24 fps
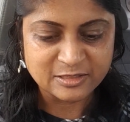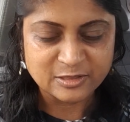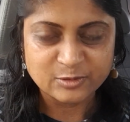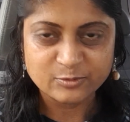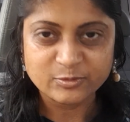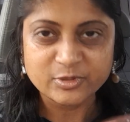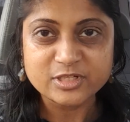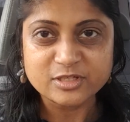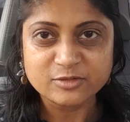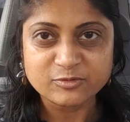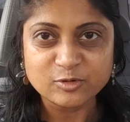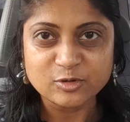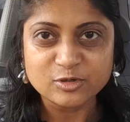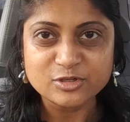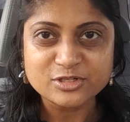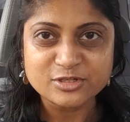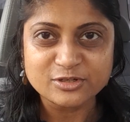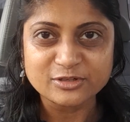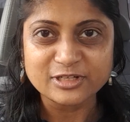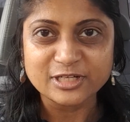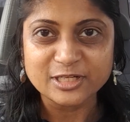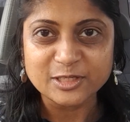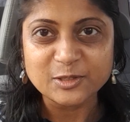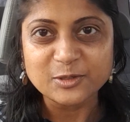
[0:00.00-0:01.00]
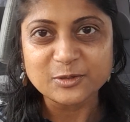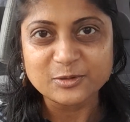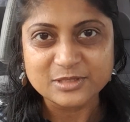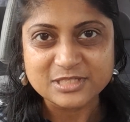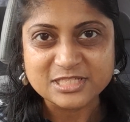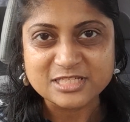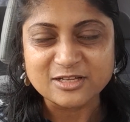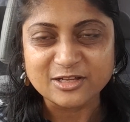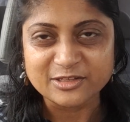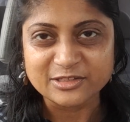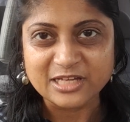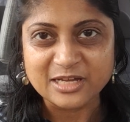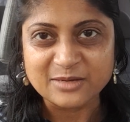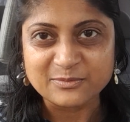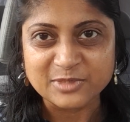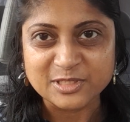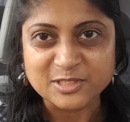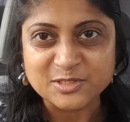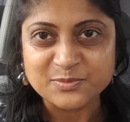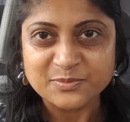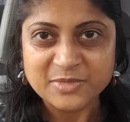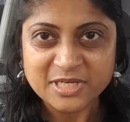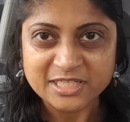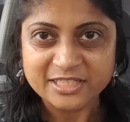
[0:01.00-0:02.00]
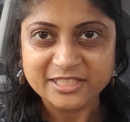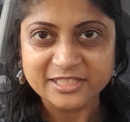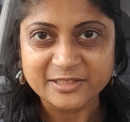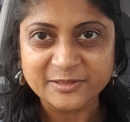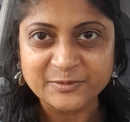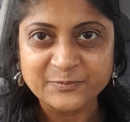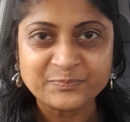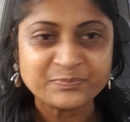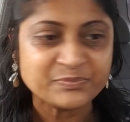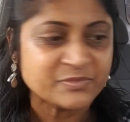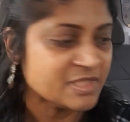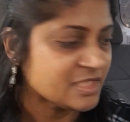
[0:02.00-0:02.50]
which of course you're like, oh, it's not that much money.